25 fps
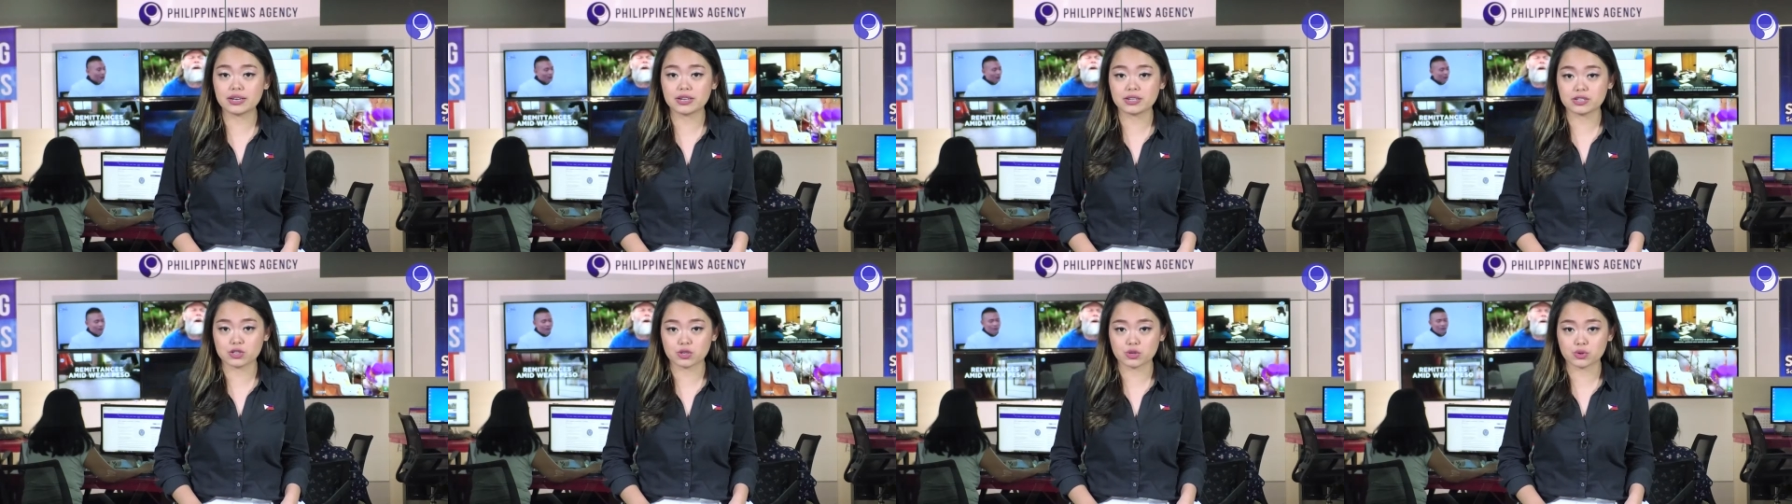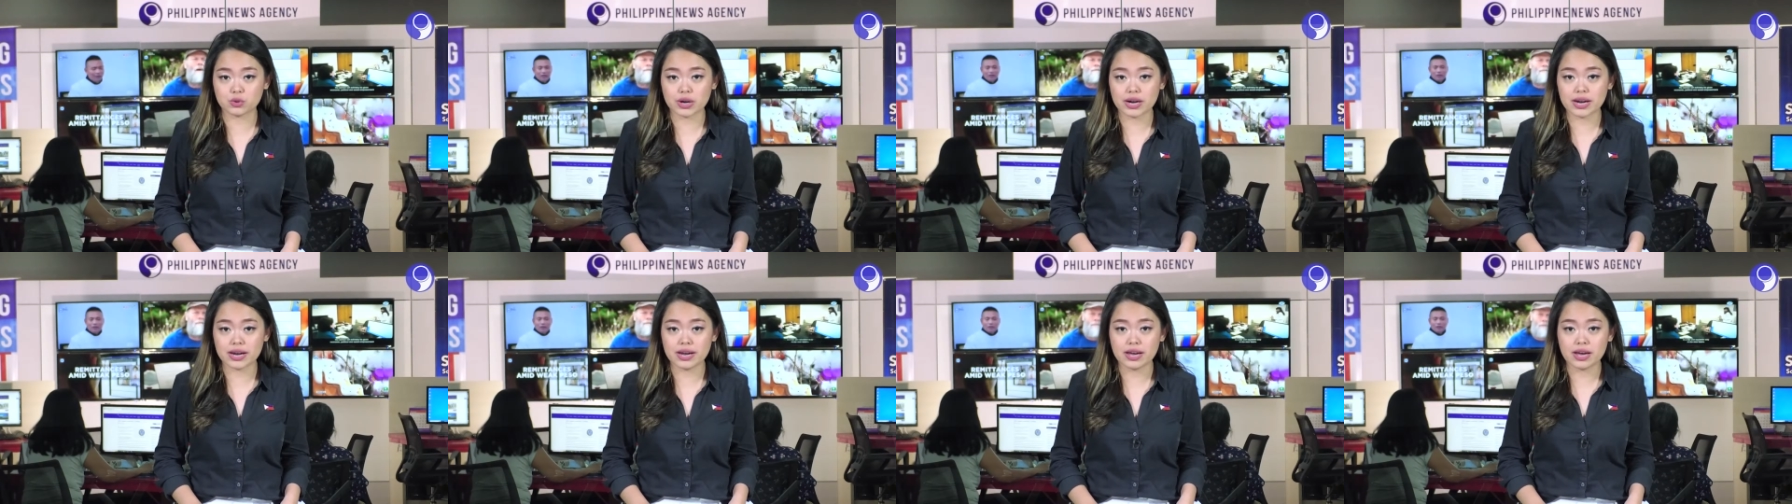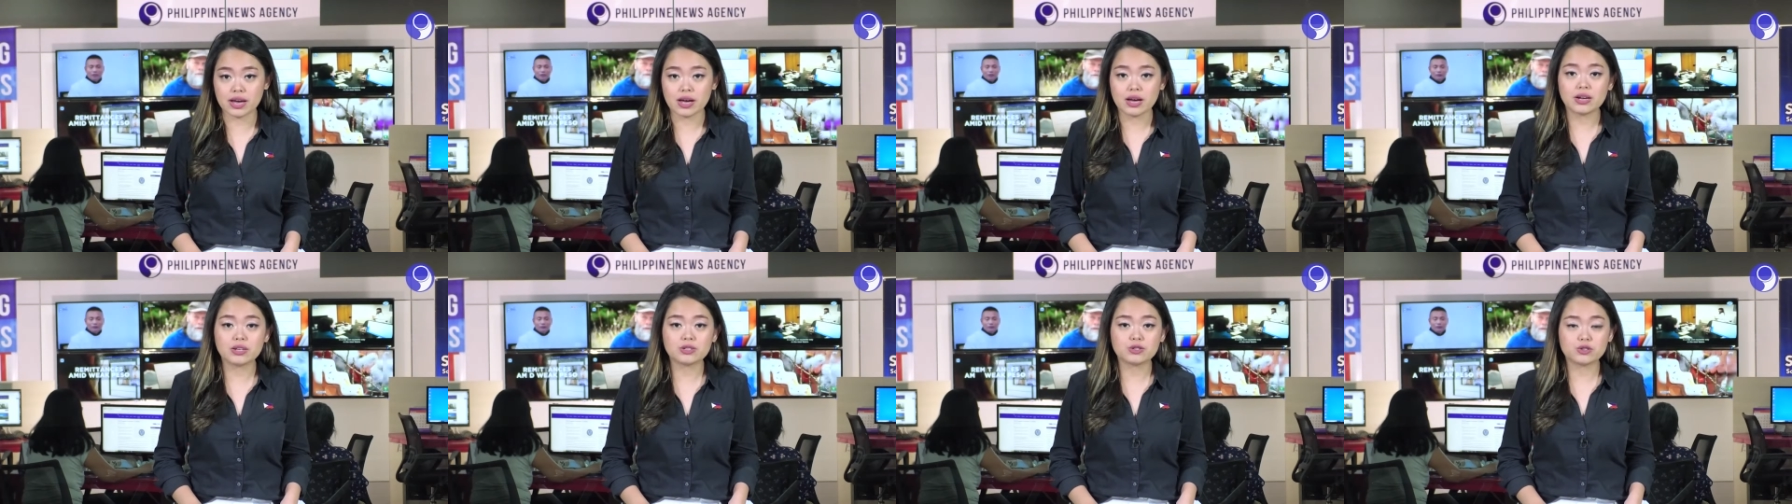Industry
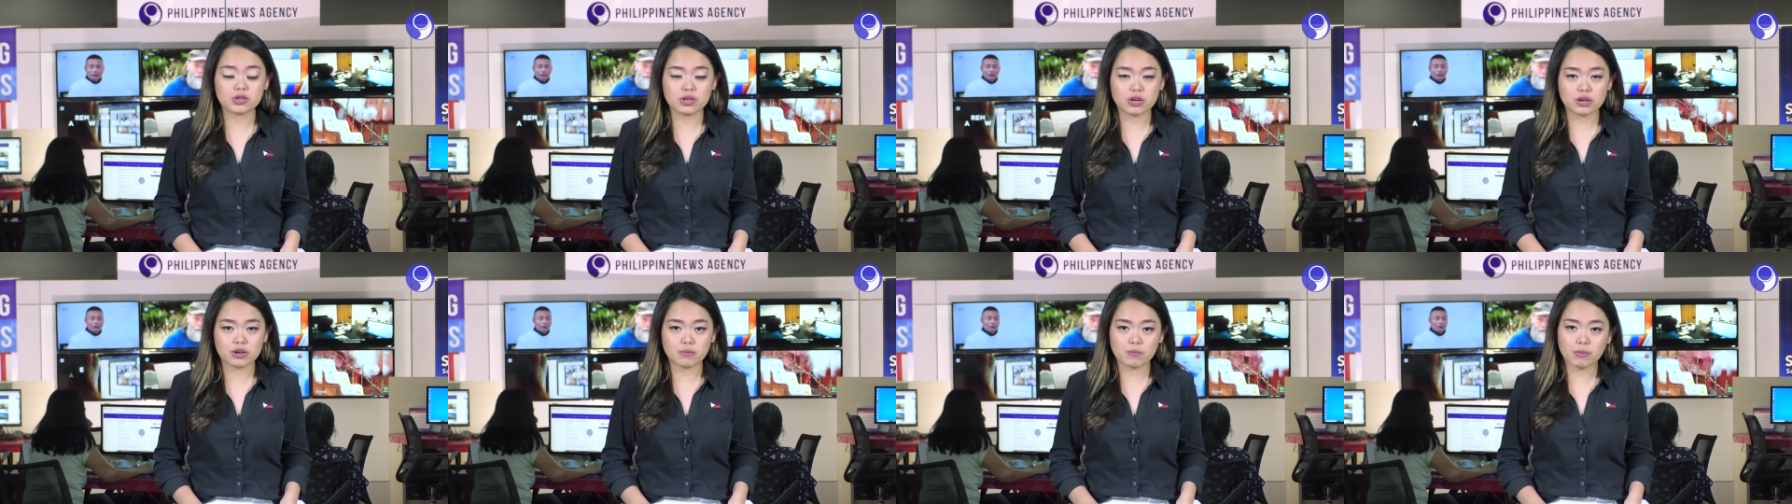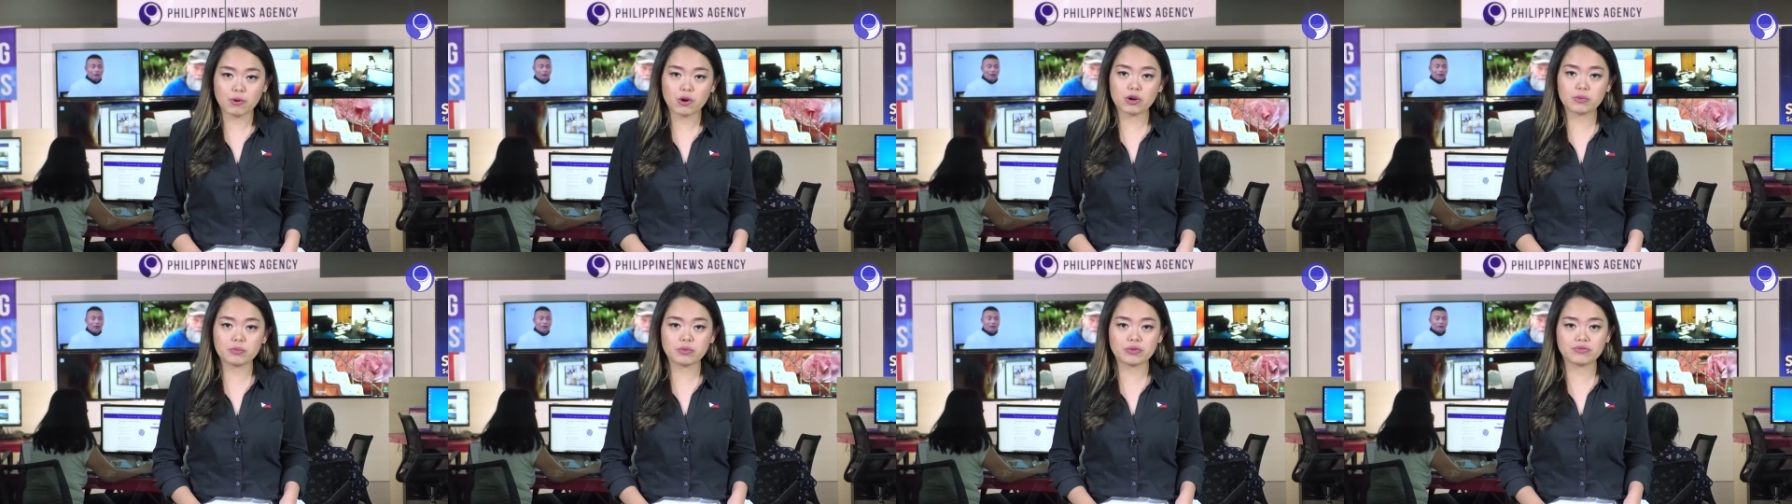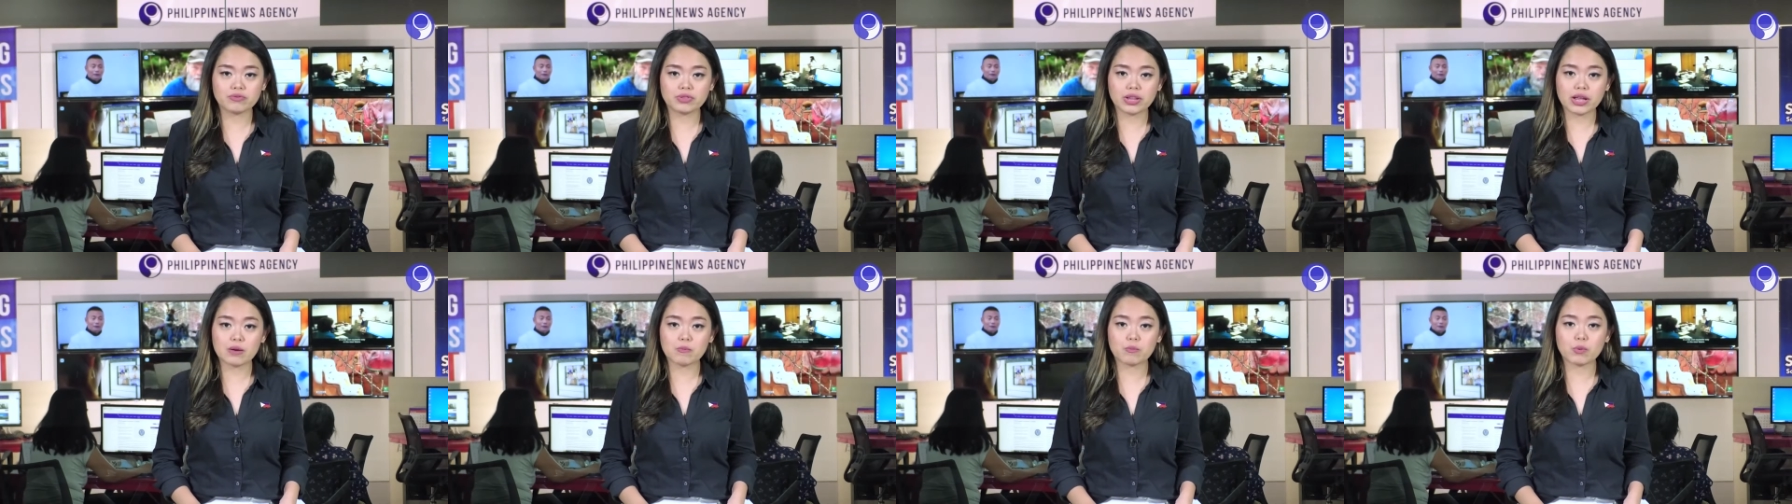to the
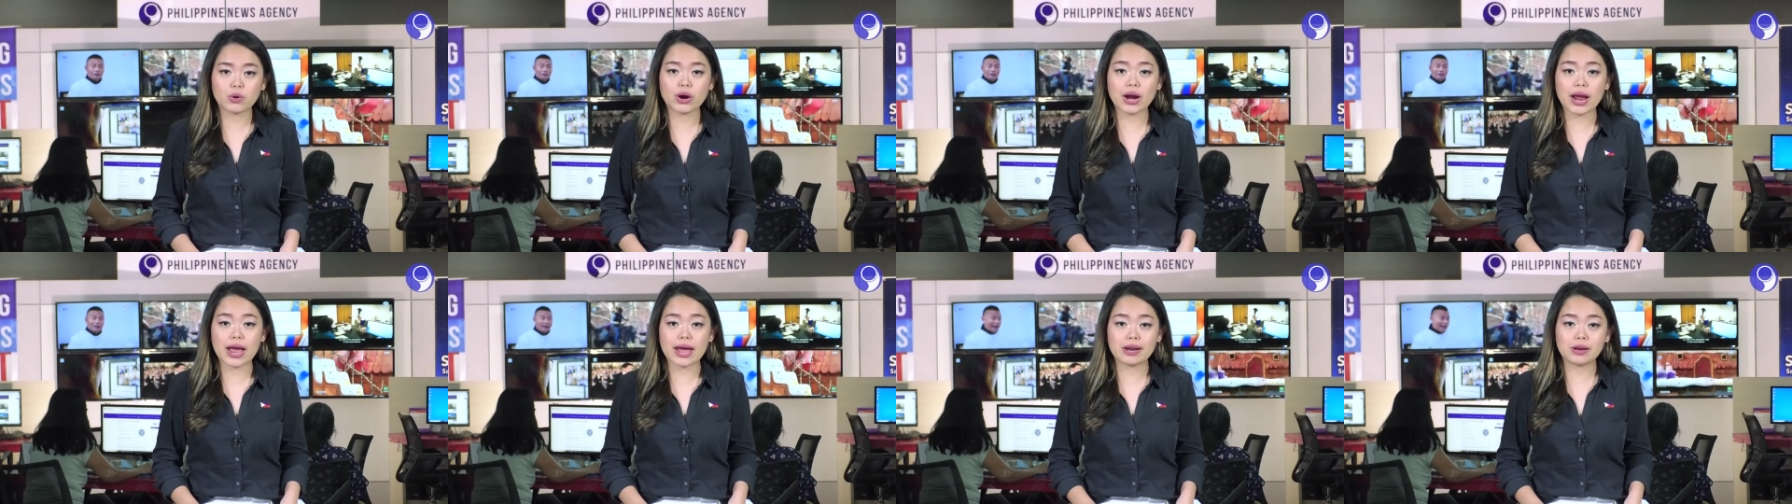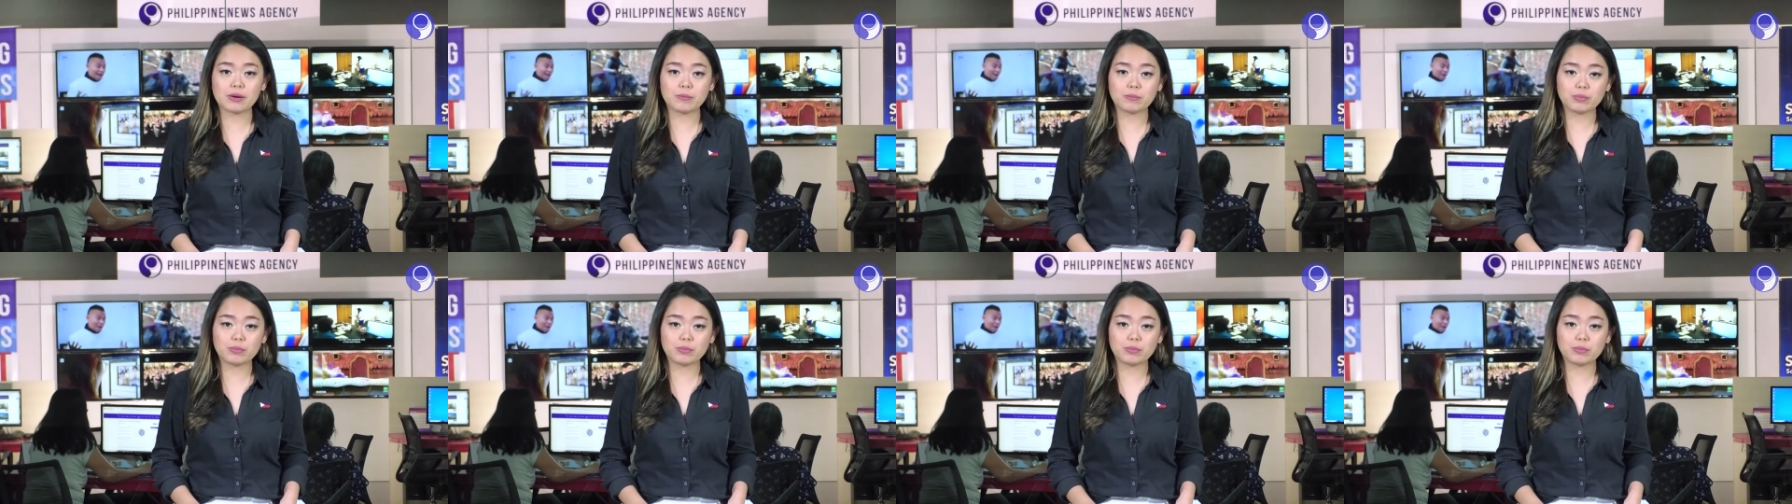Department of Labor and